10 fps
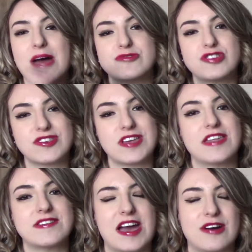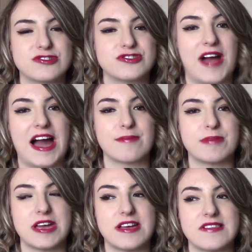just to kind of get on track,
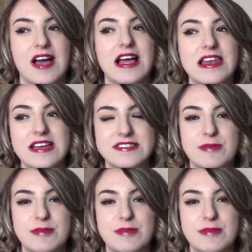because I like